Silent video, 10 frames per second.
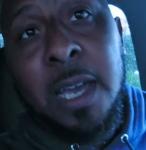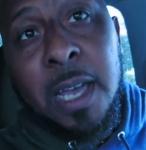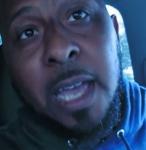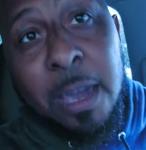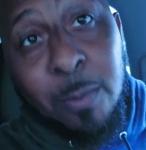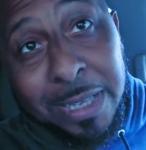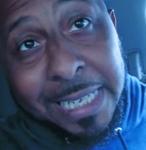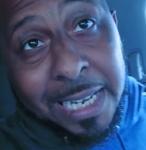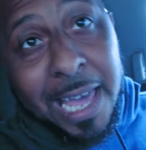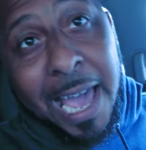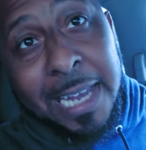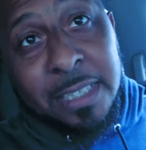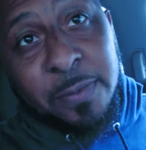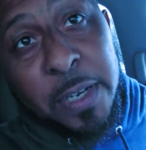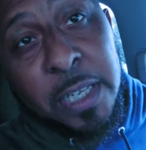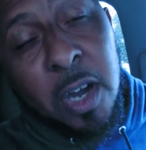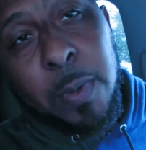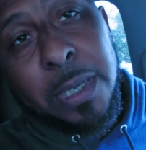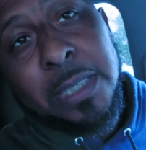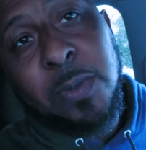It wasn't a lot in this video,
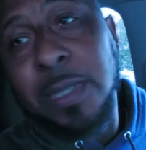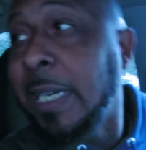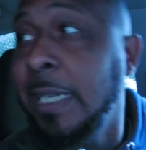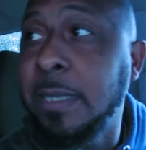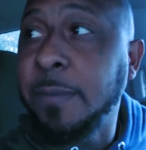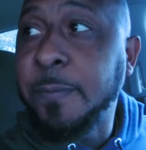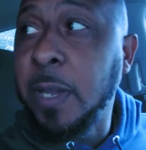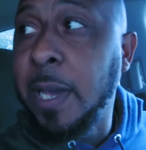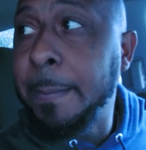but this was an easy flip.